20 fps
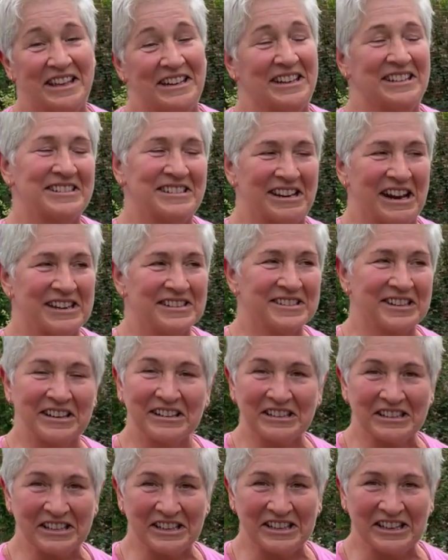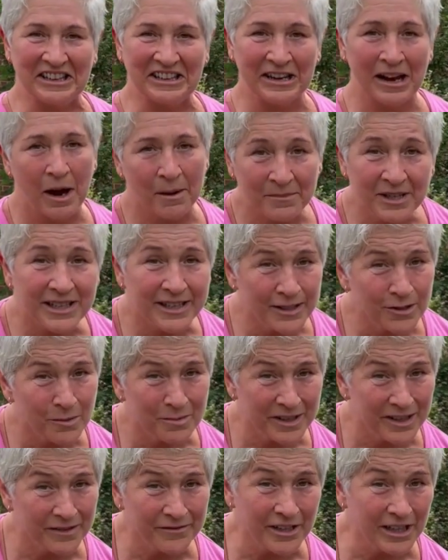it's nice and clean. I'm a little
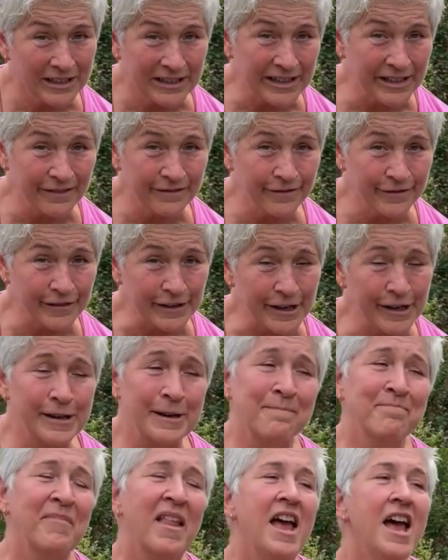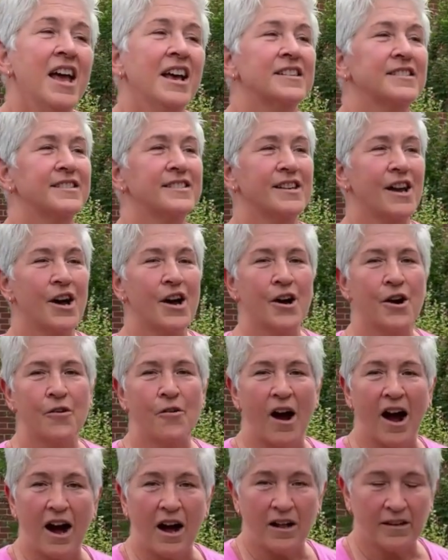bit of a clean freak. So
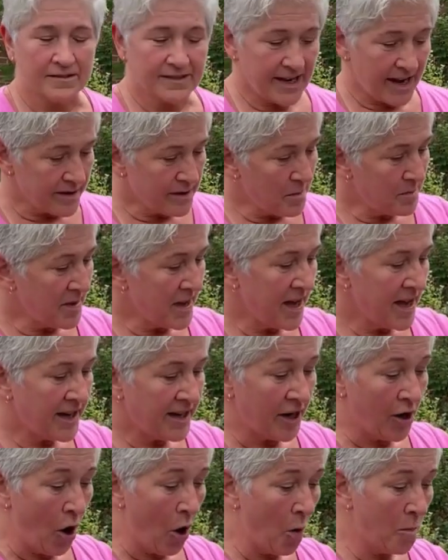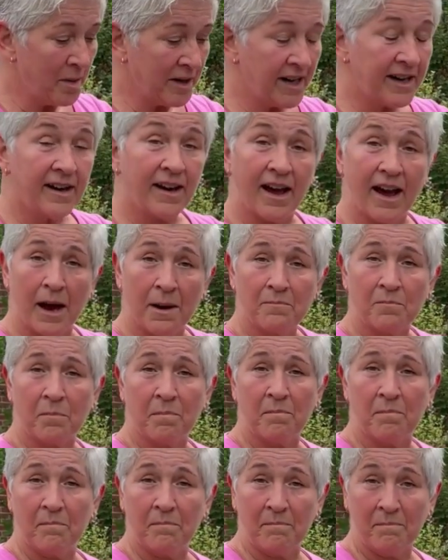I'll take the bin and open it up
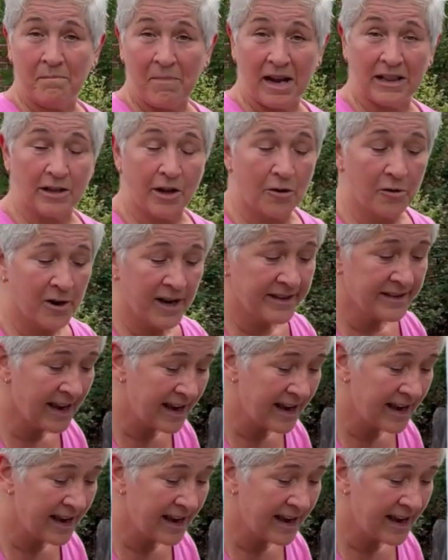by lowering the